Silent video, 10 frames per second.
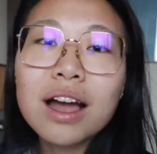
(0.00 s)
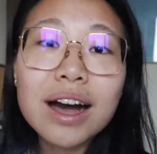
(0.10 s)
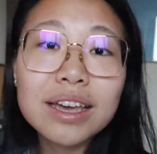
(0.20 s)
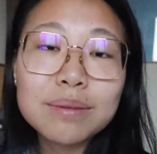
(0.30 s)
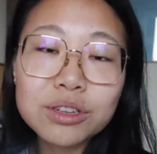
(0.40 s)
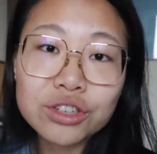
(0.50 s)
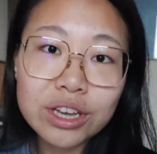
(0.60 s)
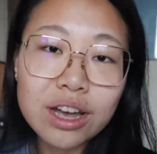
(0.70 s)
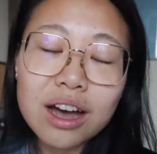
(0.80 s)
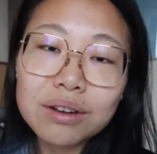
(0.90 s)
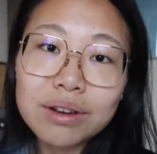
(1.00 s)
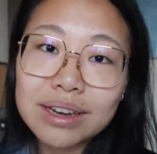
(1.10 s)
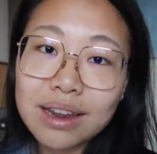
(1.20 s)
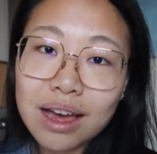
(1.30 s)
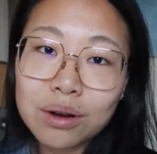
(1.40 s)
I am in Shanghai right
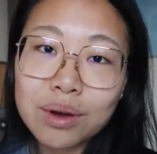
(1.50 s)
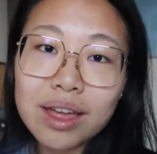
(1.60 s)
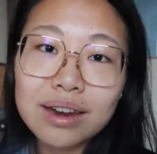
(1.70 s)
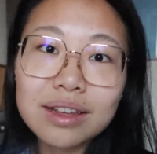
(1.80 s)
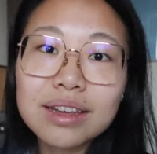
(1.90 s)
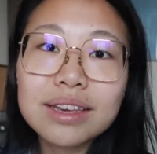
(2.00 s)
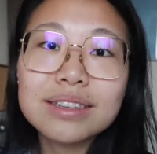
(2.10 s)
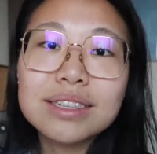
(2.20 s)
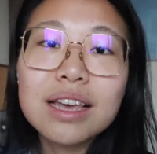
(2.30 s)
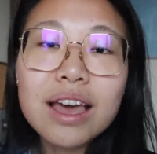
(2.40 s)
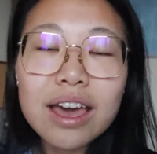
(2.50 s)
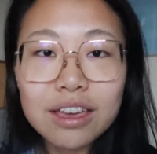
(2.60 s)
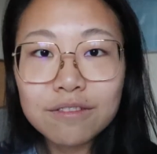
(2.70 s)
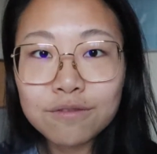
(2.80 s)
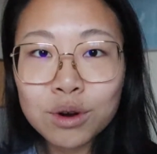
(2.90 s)
now and it is
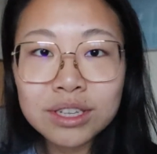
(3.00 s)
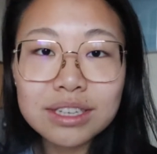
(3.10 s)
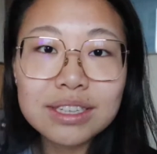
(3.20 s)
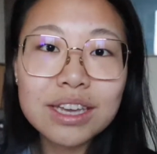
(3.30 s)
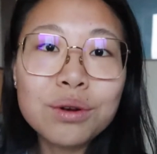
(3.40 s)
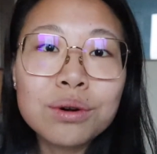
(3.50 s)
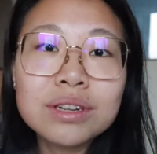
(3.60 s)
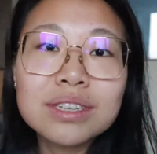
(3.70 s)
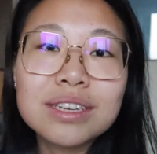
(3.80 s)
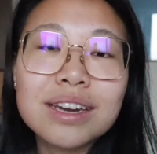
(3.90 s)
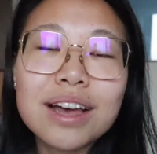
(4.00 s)
a 14-day quarantine.